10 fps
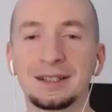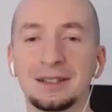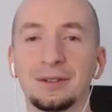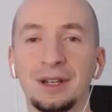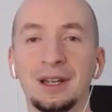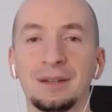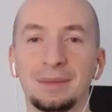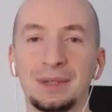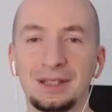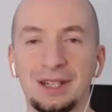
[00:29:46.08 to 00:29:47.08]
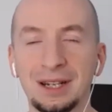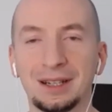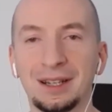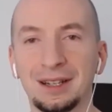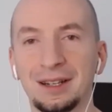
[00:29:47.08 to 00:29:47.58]
Um, so please
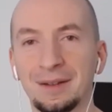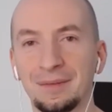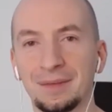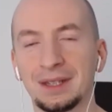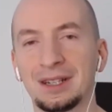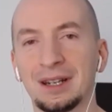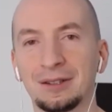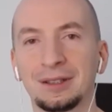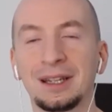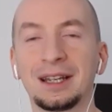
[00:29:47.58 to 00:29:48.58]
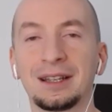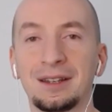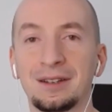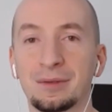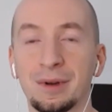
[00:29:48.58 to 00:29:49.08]
check um, check out the link in
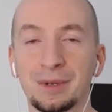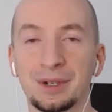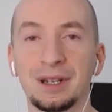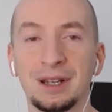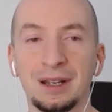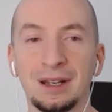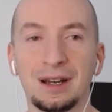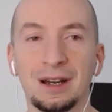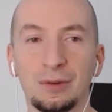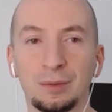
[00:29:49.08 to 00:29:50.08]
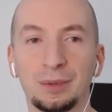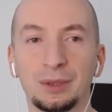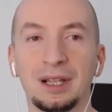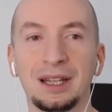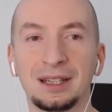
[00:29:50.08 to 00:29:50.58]
the description. I uh, will
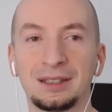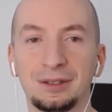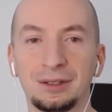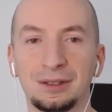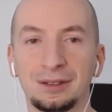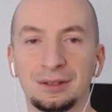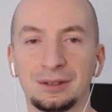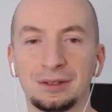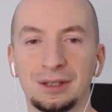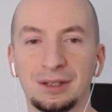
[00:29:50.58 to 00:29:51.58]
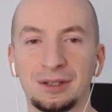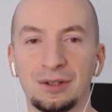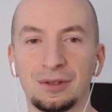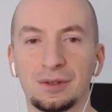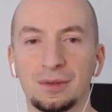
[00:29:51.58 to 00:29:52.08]
put a link to to uh,
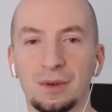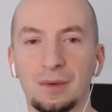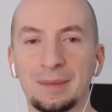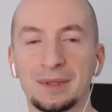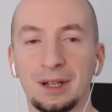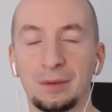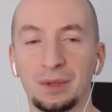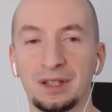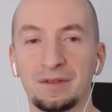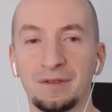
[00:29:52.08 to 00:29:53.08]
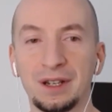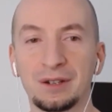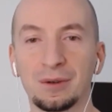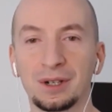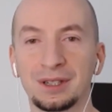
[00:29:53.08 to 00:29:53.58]
Joe's website with this free
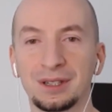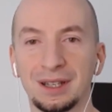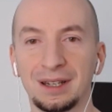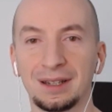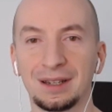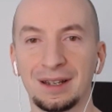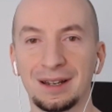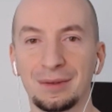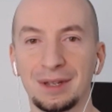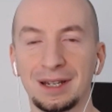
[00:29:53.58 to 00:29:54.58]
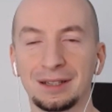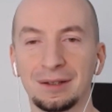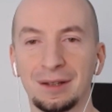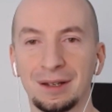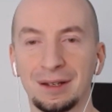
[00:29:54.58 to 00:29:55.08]
course and uh, will link
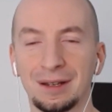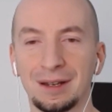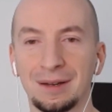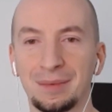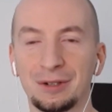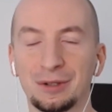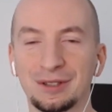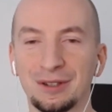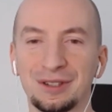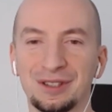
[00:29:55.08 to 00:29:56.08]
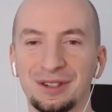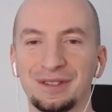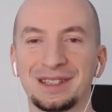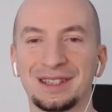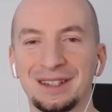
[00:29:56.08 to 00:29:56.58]
to the uh, Pinterest launch
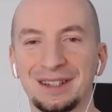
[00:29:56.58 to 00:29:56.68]
service.